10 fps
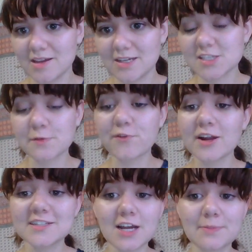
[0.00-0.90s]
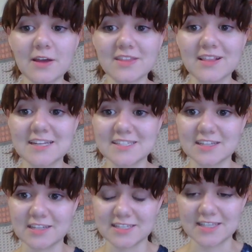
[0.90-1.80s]
So before I talk about the
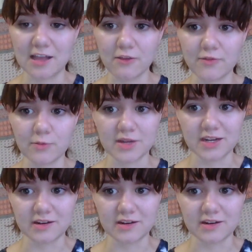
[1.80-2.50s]
lesson itself and what